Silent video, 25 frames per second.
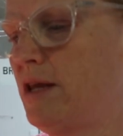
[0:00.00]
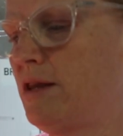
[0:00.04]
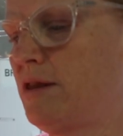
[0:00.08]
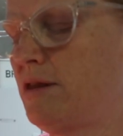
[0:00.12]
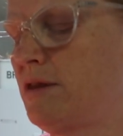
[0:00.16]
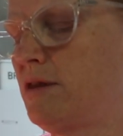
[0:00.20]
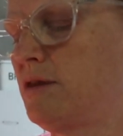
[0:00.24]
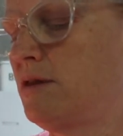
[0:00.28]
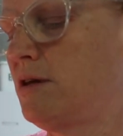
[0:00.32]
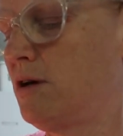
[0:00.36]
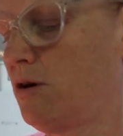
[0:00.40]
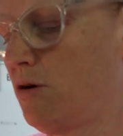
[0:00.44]
with
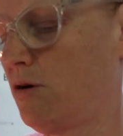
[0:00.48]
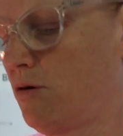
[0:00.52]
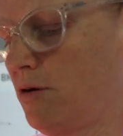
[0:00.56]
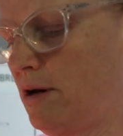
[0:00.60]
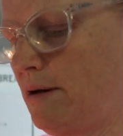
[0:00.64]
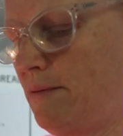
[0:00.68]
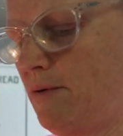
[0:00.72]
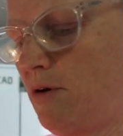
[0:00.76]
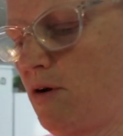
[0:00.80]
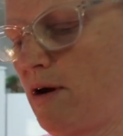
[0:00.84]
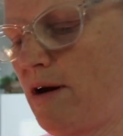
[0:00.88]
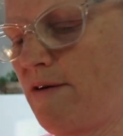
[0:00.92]
the
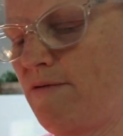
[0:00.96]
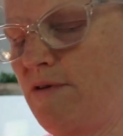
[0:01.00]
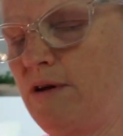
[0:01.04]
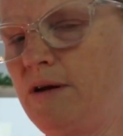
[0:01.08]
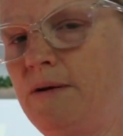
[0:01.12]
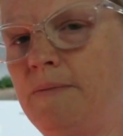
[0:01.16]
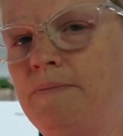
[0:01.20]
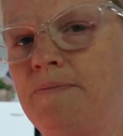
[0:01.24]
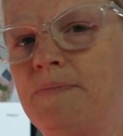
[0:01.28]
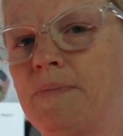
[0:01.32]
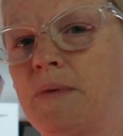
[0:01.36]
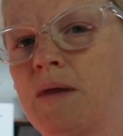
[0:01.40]
cream
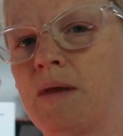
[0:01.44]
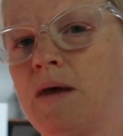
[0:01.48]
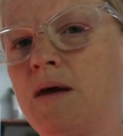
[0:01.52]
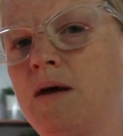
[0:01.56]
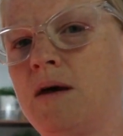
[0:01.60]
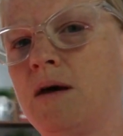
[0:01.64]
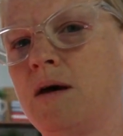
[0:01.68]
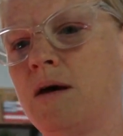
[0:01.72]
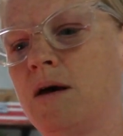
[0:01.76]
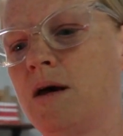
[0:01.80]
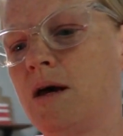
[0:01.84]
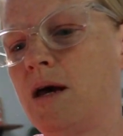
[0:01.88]
gravy.
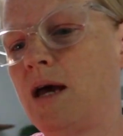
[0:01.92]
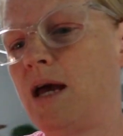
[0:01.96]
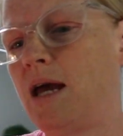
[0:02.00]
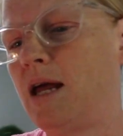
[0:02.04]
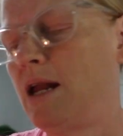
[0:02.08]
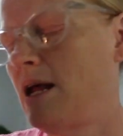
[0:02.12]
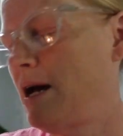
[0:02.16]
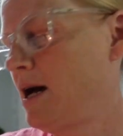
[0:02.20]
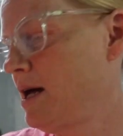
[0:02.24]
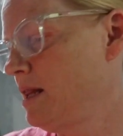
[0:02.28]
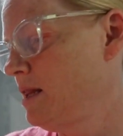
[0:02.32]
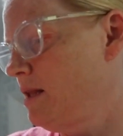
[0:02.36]

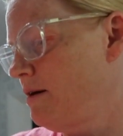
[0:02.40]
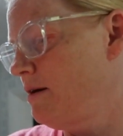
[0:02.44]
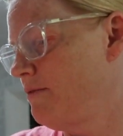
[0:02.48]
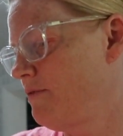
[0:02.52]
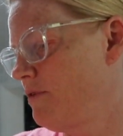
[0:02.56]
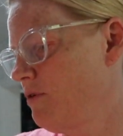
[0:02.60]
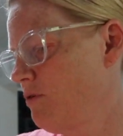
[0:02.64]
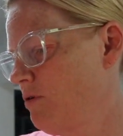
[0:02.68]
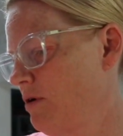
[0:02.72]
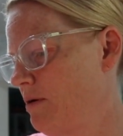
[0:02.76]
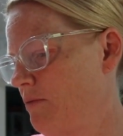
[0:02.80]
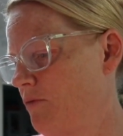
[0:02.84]
And I
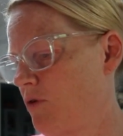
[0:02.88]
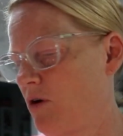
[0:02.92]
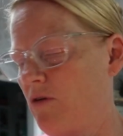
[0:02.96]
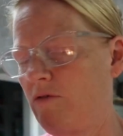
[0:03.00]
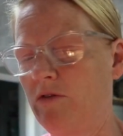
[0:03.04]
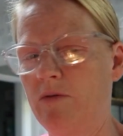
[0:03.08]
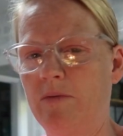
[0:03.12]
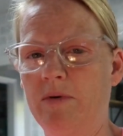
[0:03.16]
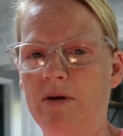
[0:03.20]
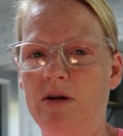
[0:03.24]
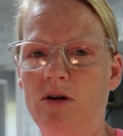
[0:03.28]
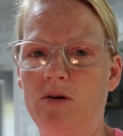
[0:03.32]
love the cream
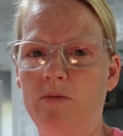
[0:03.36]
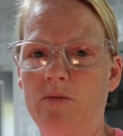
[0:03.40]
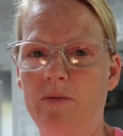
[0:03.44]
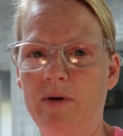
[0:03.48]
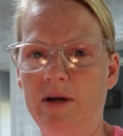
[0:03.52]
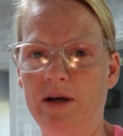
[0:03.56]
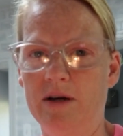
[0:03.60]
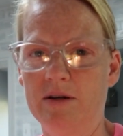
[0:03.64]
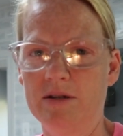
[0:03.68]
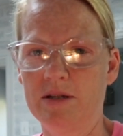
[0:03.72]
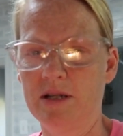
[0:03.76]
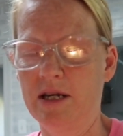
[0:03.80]
gravy, but
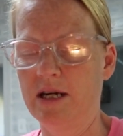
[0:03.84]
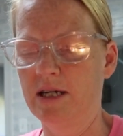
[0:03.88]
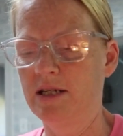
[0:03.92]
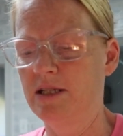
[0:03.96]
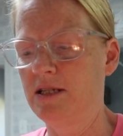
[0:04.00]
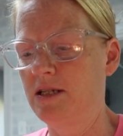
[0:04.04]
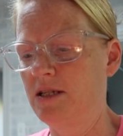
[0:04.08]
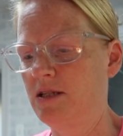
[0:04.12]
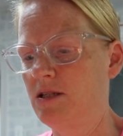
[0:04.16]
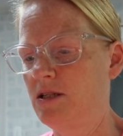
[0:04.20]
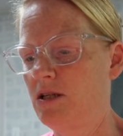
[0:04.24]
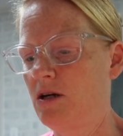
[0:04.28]
nobody else
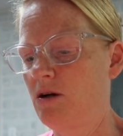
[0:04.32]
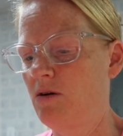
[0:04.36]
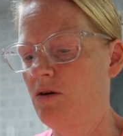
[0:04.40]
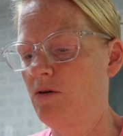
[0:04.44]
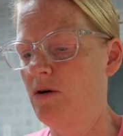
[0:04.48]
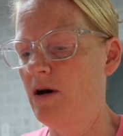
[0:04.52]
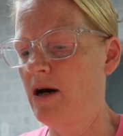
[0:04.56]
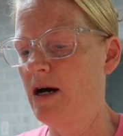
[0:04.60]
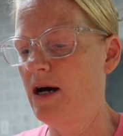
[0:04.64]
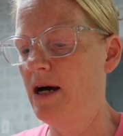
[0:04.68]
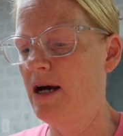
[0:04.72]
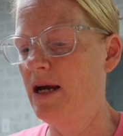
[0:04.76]
likes it.
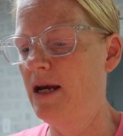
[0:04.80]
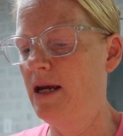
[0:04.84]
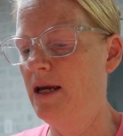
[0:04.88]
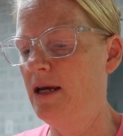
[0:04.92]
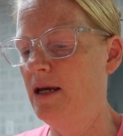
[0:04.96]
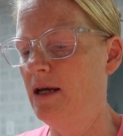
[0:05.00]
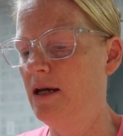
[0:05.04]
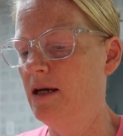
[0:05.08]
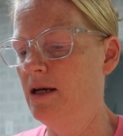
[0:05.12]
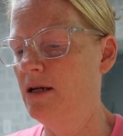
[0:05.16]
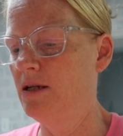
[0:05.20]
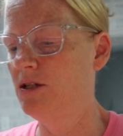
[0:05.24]
So
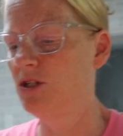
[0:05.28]
I